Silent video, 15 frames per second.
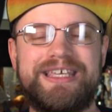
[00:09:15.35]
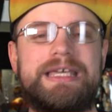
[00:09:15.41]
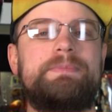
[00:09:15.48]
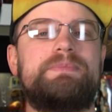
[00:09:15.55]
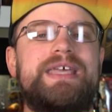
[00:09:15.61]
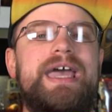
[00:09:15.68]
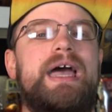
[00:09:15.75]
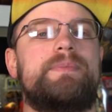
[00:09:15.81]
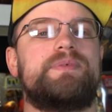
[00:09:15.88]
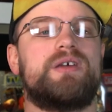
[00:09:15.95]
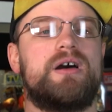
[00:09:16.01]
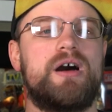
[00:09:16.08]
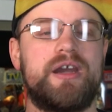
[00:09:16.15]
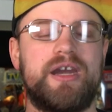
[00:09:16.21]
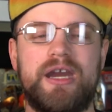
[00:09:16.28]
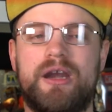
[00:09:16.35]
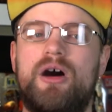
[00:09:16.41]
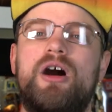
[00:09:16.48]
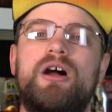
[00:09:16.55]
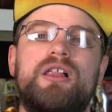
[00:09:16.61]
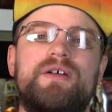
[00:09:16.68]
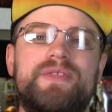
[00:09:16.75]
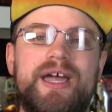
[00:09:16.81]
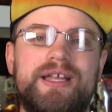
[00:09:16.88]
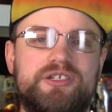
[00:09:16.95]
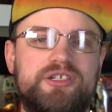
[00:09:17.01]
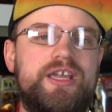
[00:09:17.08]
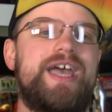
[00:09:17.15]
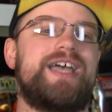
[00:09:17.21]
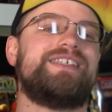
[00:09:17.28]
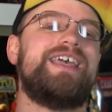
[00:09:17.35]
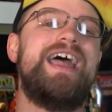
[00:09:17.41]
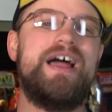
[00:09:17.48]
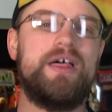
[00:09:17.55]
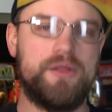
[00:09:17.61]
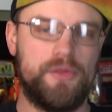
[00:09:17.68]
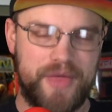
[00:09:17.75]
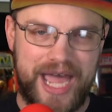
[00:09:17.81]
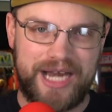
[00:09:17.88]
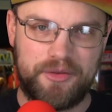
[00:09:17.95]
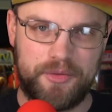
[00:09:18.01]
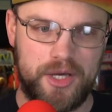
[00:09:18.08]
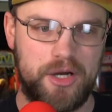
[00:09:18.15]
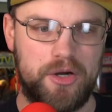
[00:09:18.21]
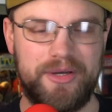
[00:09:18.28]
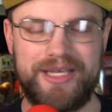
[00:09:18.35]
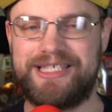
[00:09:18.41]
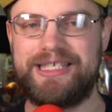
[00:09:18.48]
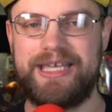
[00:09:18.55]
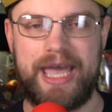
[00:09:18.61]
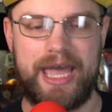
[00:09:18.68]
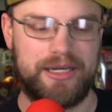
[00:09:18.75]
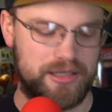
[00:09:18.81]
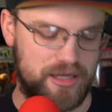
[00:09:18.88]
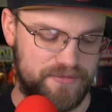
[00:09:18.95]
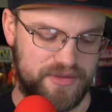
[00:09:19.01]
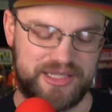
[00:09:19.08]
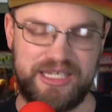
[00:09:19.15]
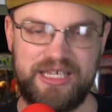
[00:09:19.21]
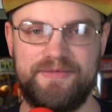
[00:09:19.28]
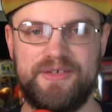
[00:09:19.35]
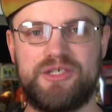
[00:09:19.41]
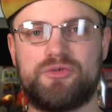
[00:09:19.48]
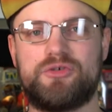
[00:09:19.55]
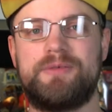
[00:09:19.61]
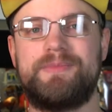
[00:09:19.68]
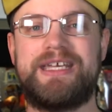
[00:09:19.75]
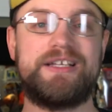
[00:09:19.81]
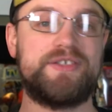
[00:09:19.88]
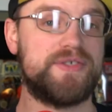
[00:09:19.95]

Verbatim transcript: keep tabs on and all of that jazz. That, though, is the end of the T V streaming